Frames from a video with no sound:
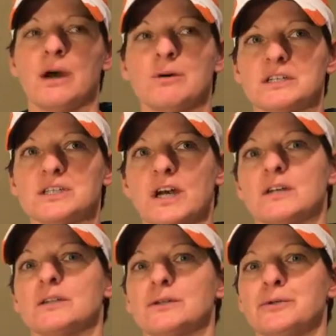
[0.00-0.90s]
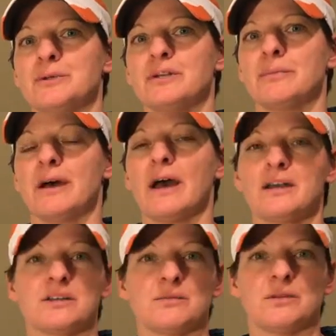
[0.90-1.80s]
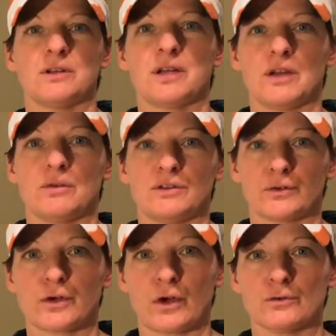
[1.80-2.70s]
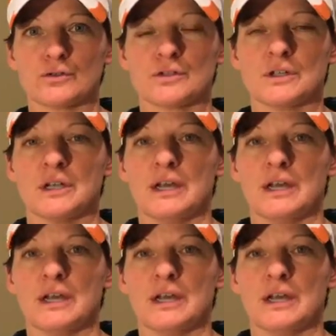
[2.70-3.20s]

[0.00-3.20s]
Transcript: I want to talk a little bit about how to communicate with your coach,